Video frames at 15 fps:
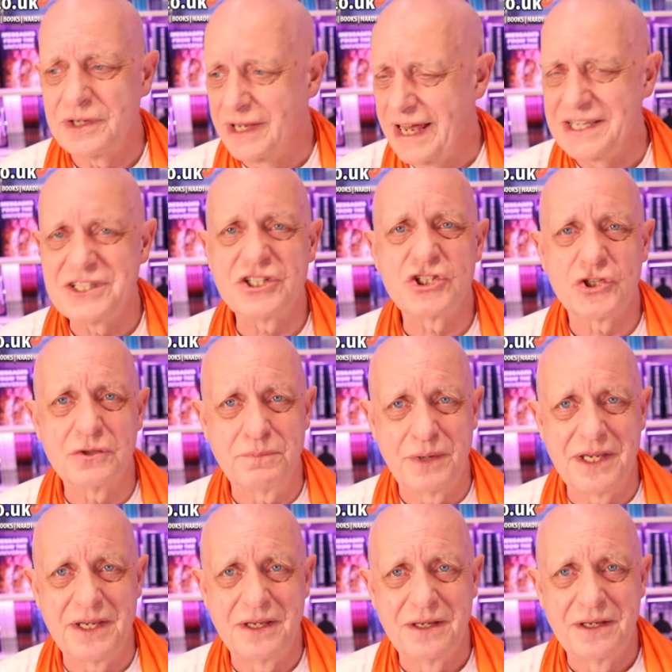as it should
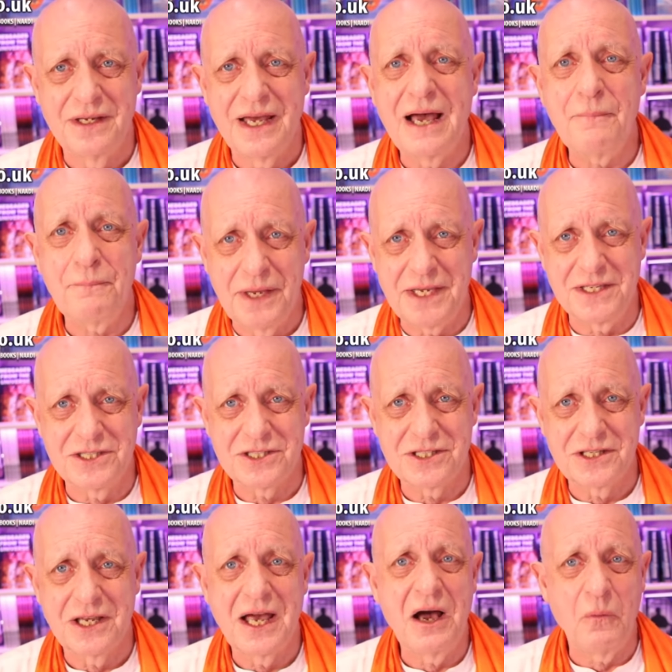be, at peace,
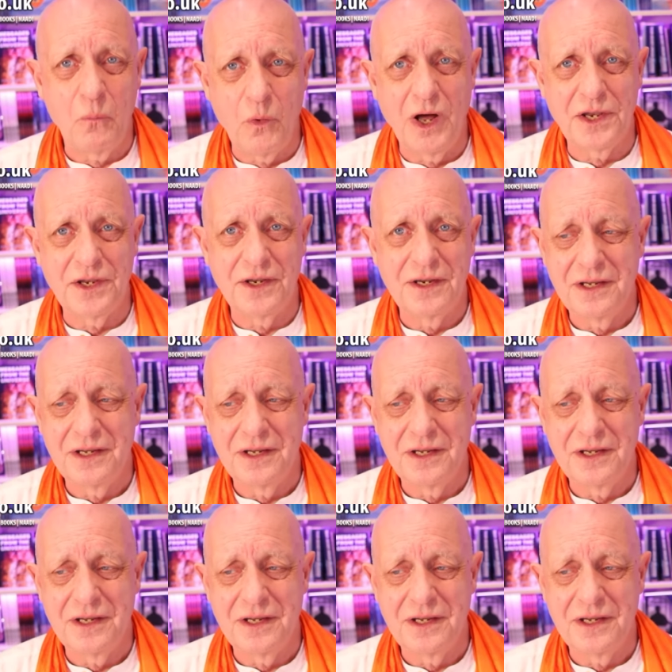at one,